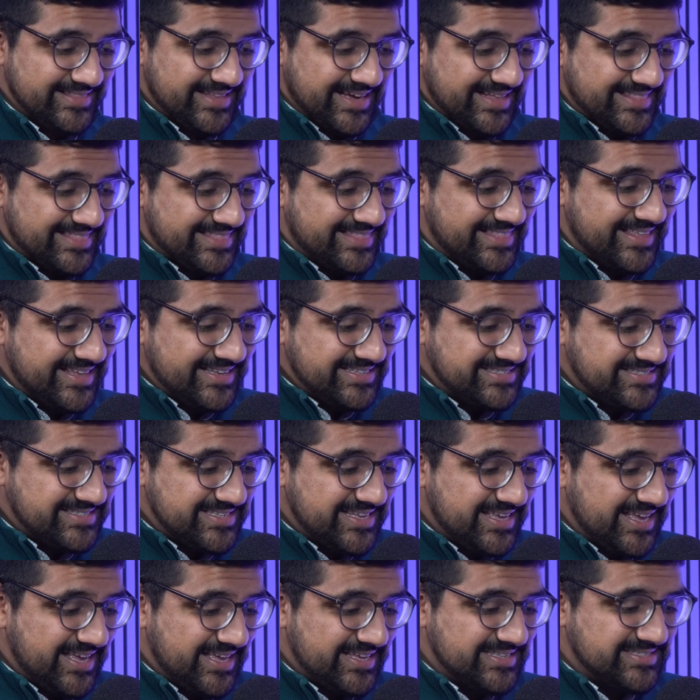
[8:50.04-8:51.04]
That this
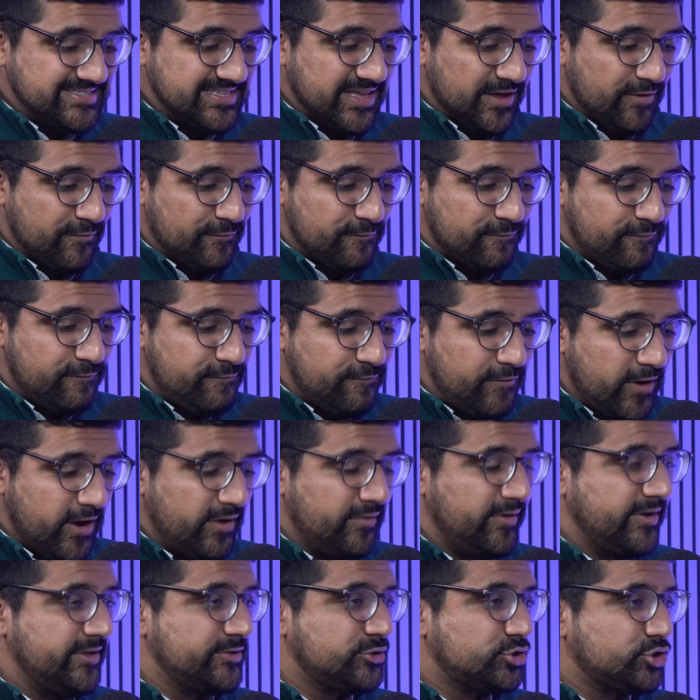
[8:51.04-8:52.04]
is a
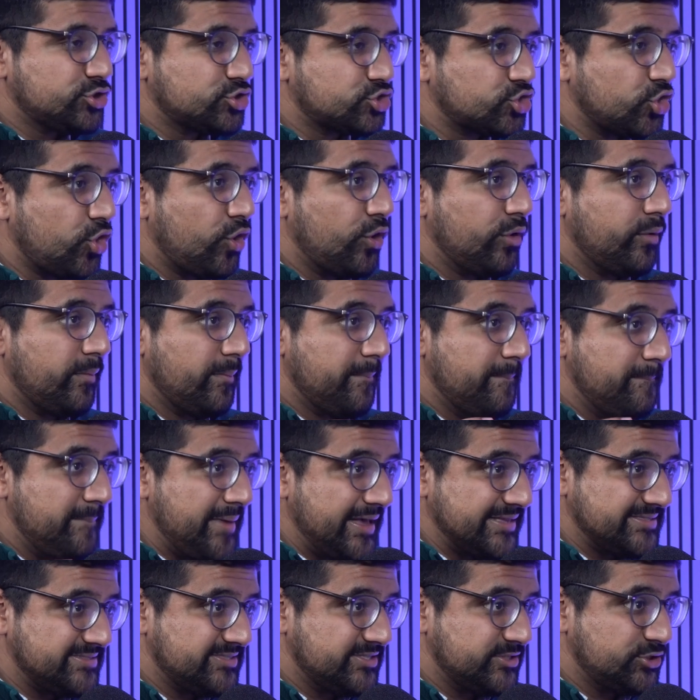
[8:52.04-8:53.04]
very strong
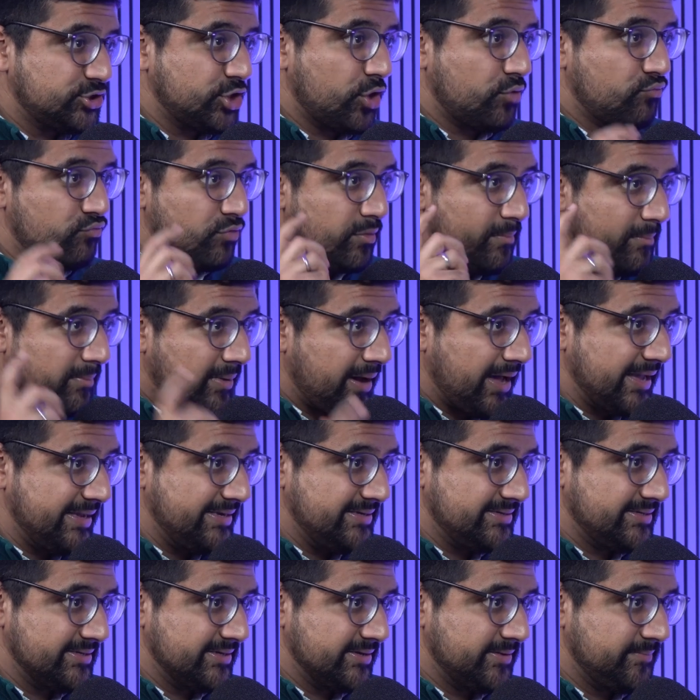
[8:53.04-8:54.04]
message, a
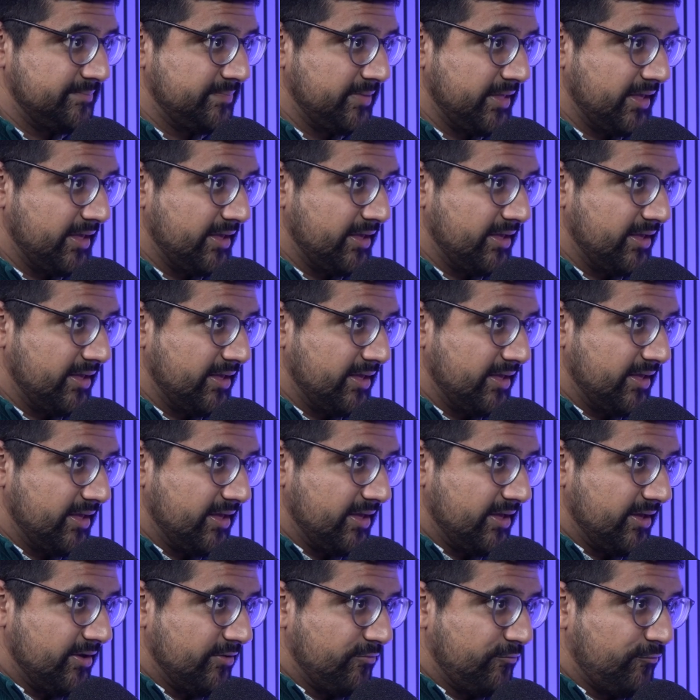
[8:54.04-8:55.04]
reminder
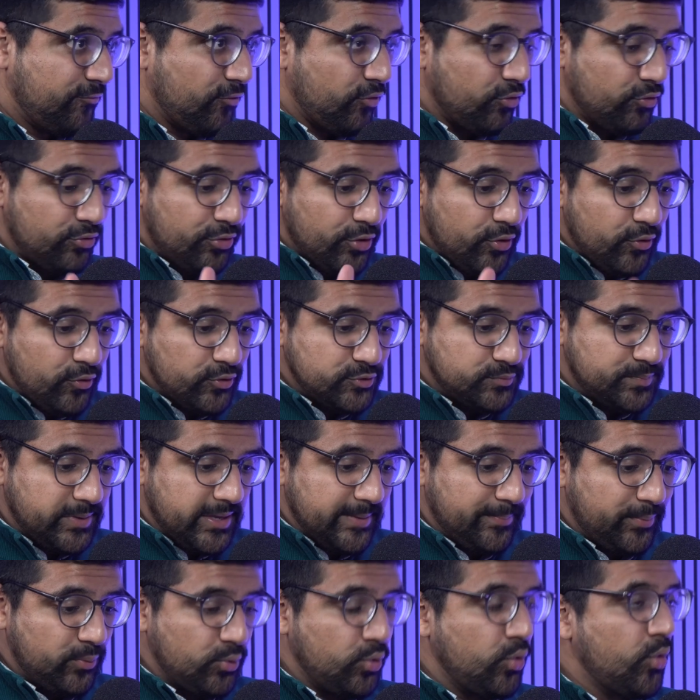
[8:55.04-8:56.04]
for those
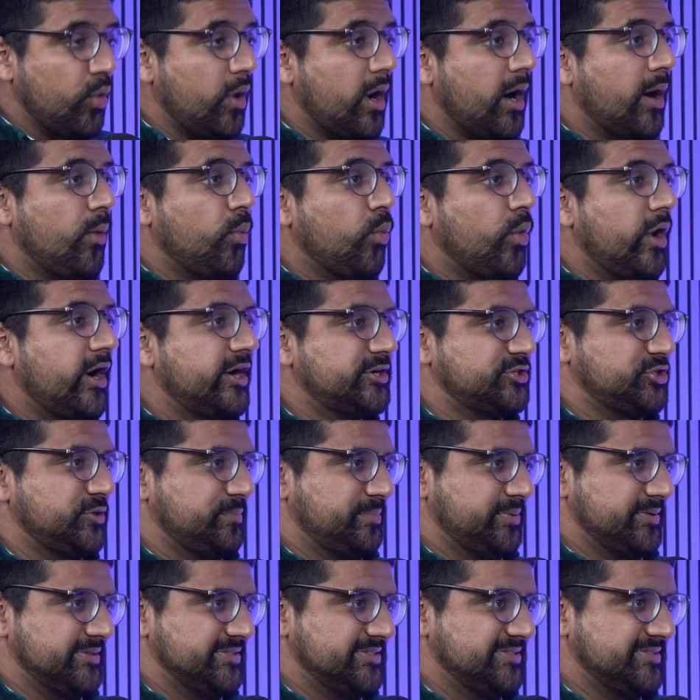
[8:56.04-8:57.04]
people who are
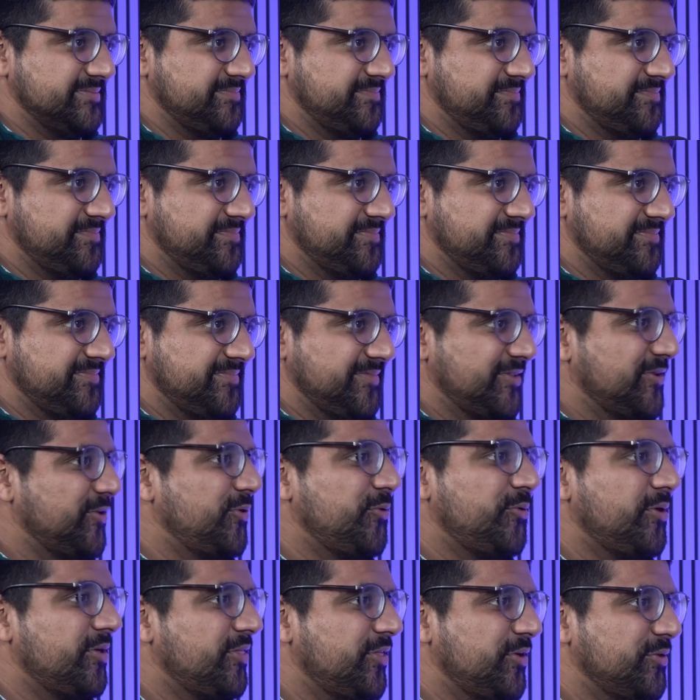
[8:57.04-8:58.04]
worshippers.
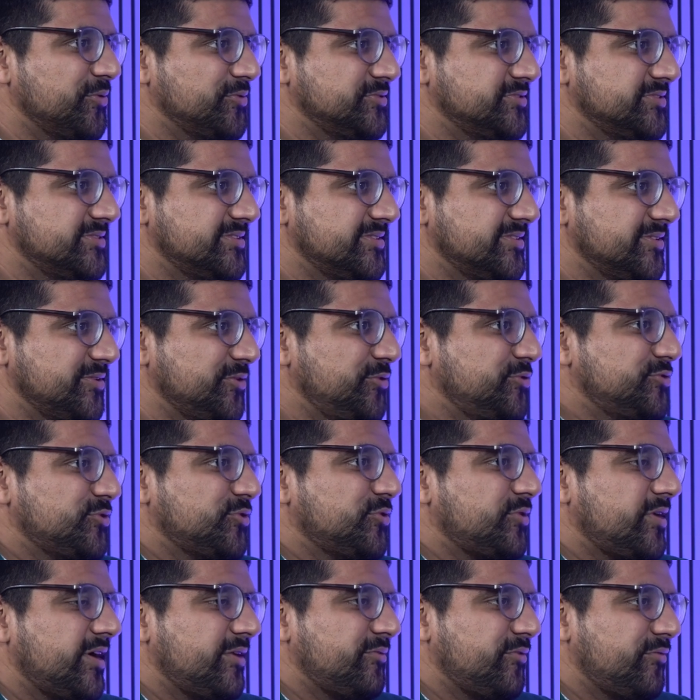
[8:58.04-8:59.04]
Who are those? Who's the
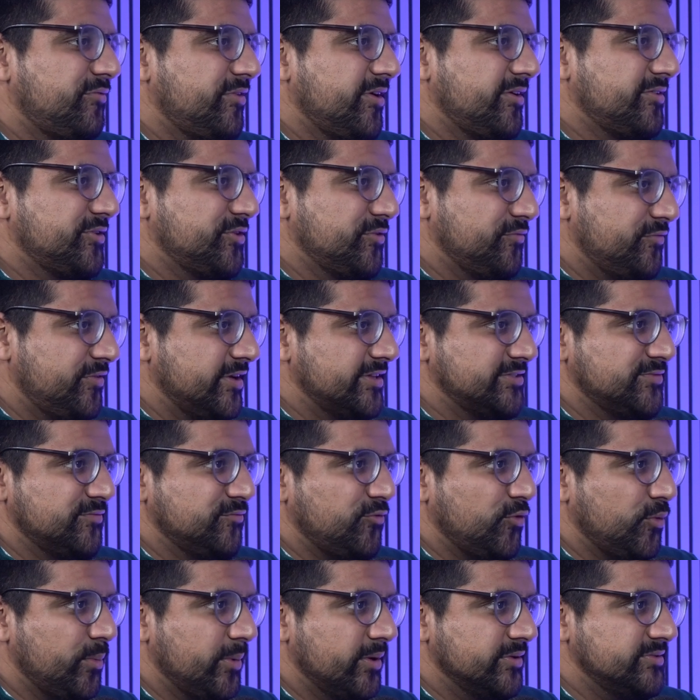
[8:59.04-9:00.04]
Quran referring to first and
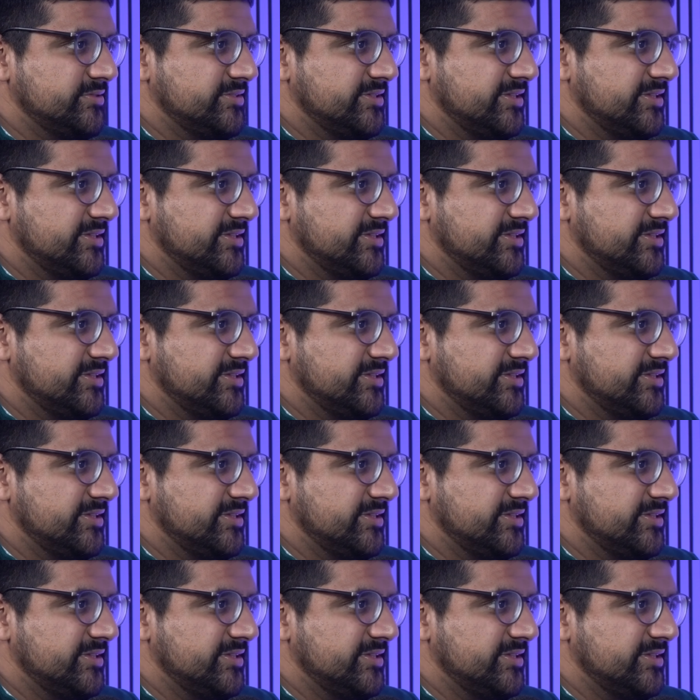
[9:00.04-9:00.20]
foremost?